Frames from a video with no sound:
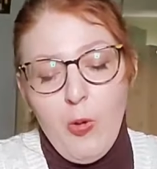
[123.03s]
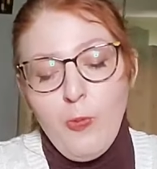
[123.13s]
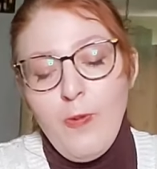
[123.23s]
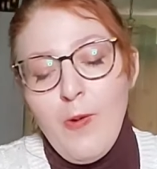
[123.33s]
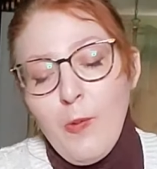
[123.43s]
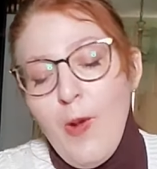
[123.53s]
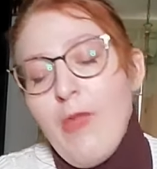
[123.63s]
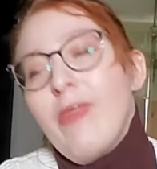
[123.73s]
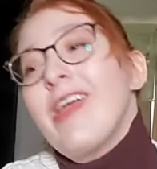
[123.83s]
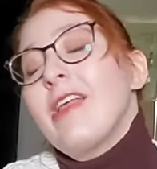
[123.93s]

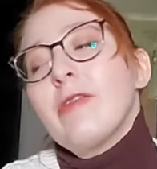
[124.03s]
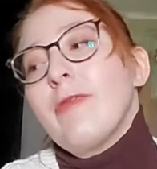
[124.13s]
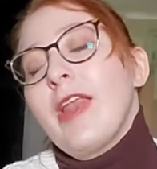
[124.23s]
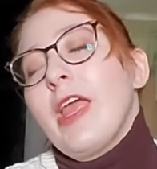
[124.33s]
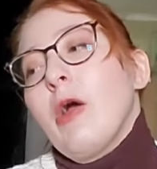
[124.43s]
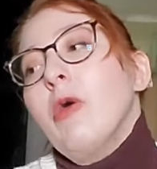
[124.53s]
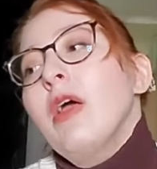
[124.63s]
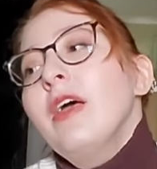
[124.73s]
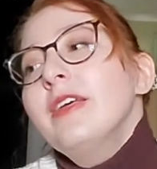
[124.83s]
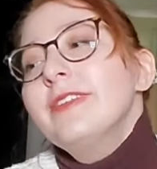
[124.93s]
with his video
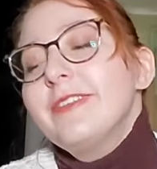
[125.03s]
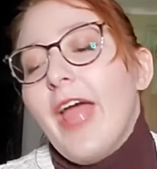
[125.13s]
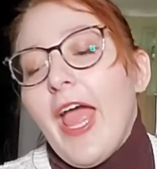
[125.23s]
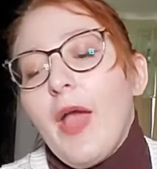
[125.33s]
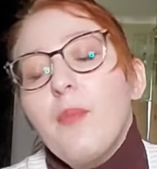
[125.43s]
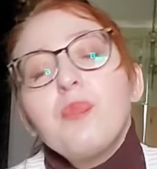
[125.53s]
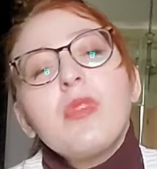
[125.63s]
saying,